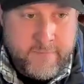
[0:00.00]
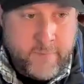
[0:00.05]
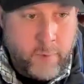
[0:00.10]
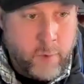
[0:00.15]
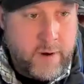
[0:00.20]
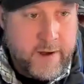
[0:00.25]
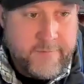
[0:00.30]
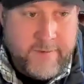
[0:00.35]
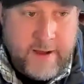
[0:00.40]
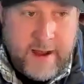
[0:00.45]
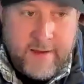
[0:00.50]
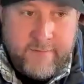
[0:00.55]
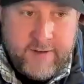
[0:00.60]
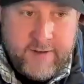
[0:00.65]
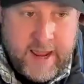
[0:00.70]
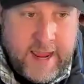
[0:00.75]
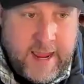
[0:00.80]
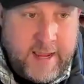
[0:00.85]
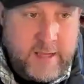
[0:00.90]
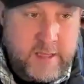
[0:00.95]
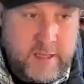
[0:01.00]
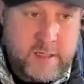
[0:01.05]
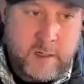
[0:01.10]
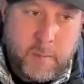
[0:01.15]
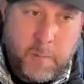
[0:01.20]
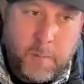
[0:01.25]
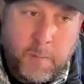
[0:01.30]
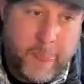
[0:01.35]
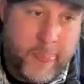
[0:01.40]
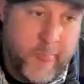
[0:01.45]
45
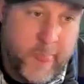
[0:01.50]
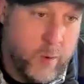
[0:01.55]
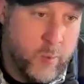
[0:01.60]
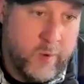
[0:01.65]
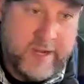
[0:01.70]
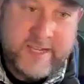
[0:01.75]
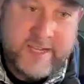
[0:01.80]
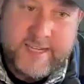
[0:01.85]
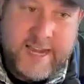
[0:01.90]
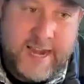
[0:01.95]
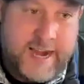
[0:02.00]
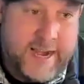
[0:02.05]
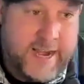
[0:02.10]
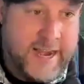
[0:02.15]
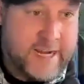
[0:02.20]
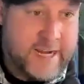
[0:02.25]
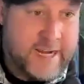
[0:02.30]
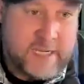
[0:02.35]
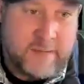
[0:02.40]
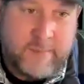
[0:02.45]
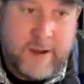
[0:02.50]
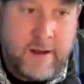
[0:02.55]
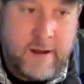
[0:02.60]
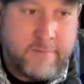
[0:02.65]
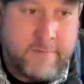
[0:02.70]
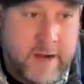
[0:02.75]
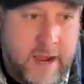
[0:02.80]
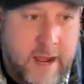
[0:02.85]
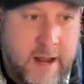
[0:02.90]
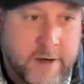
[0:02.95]
days, we sign X
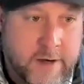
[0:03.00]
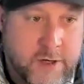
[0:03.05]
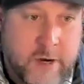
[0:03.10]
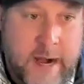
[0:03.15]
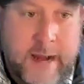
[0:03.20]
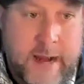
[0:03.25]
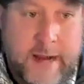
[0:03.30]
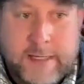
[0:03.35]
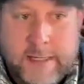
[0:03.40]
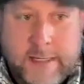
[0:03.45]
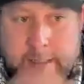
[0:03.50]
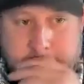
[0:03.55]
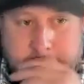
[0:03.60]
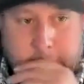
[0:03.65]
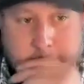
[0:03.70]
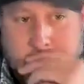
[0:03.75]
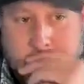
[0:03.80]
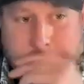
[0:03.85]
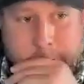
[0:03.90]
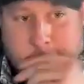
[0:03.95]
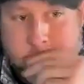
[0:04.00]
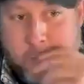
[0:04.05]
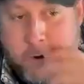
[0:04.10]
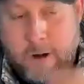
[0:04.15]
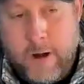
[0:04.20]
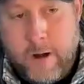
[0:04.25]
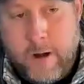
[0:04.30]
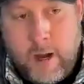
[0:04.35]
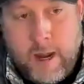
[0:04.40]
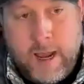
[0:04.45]
amount of contracts
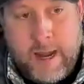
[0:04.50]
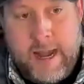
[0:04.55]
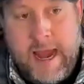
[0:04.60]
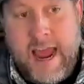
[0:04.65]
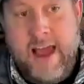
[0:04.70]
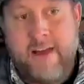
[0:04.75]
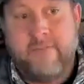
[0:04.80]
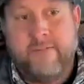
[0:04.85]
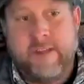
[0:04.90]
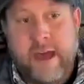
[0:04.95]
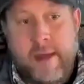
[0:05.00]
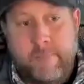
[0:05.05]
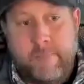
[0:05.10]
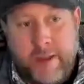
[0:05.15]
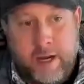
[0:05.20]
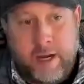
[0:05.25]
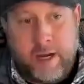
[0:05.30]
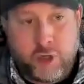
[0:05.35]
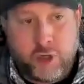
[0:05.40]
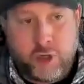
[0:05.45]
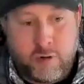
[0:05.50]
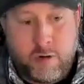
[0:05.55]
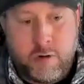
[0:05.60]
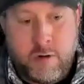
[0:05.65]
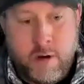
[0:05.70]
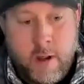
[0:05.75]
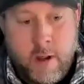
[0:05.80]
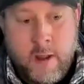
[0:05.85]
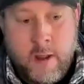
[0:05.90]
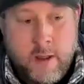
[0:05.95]
and have that
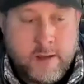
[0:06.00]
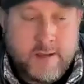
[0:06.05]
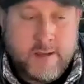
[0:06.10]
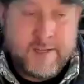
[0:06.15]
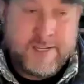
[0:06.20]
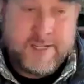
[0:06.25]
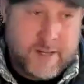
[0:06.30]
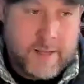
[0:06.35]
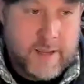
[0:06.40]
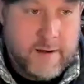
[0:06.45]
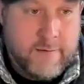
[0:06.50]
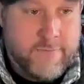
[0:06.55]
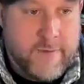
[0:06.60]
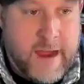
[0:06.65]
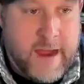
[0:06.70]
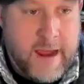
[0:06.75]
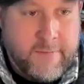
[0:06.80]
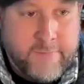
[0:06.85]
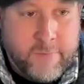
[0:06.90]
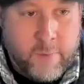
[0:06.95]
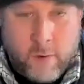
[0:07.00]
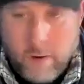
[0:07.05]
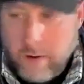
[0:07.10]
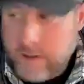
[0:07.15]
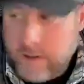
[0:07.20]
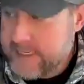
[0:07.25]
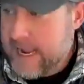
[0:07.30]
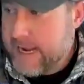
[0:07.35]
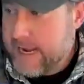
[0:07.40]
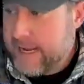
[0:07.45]
picture solidified for
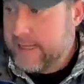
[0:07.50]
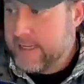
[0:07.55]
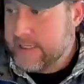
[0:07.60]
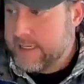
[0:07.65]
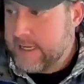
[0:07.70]
us, I can